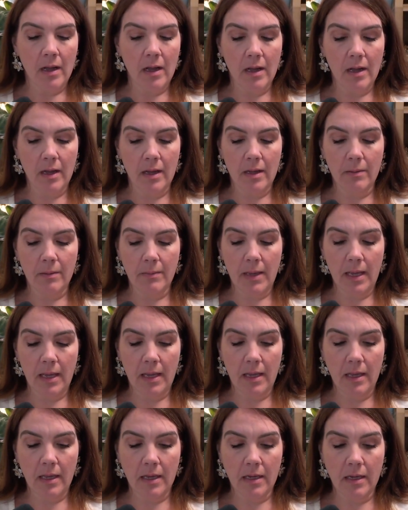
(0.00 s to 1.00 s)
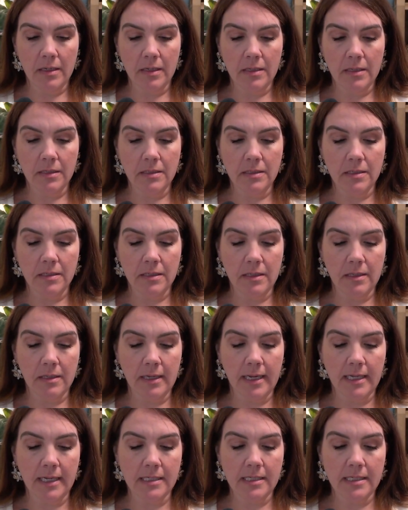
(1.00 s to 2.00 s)
And
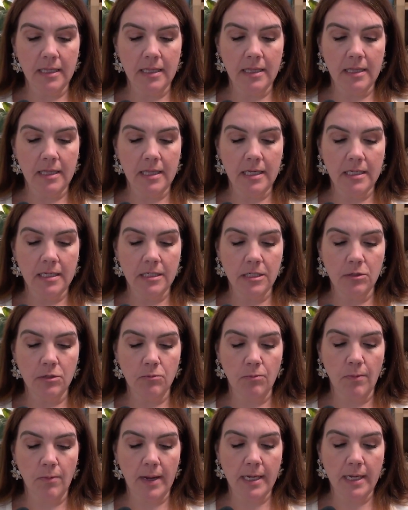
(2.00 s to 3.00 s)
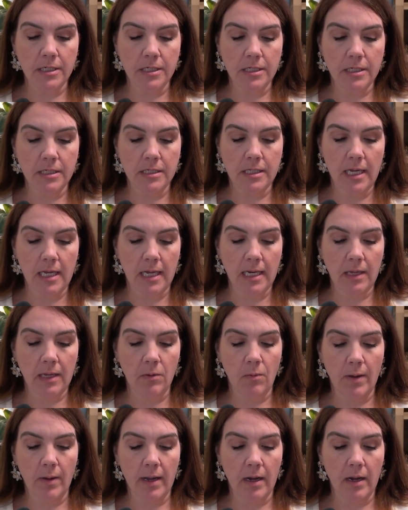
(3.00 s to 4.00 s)
like I said, this ranges
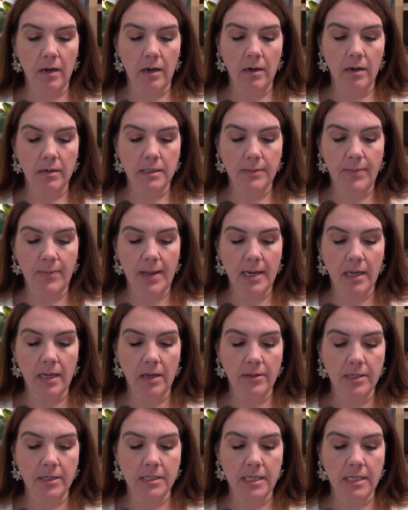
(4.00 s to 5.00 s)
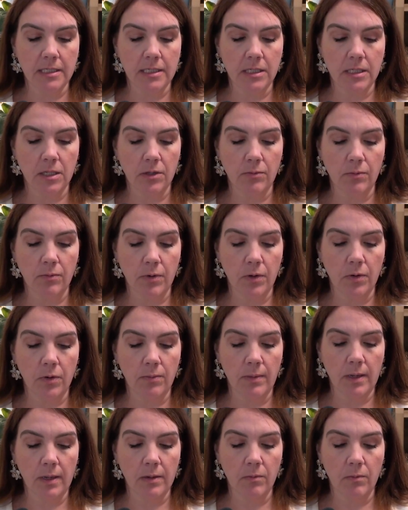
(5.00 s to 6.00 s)
anywhere depending on the size of the
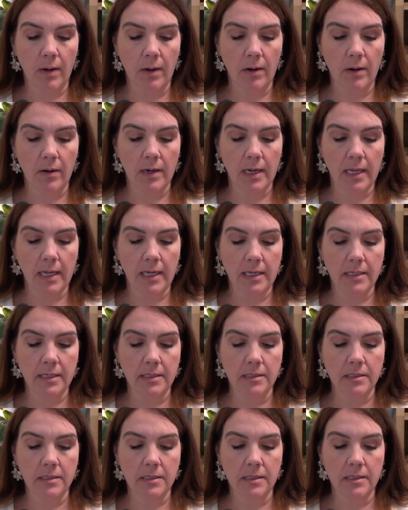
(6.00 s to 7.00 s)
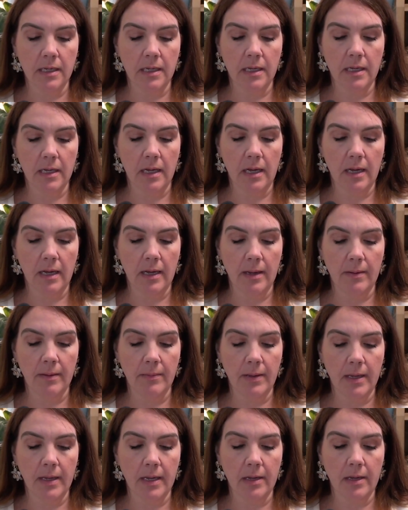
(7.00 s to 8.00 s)
room and where it is.
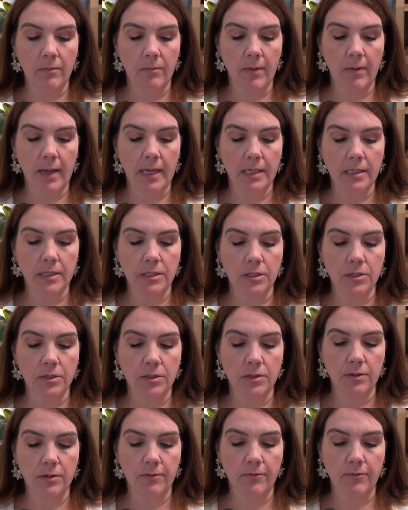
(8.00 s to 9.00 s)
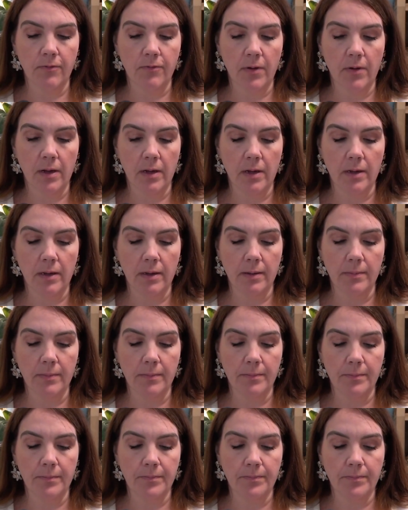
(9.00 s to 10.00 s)
It can range
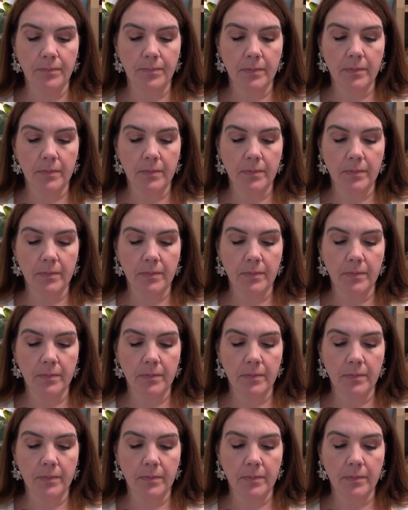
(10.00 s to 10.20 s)
from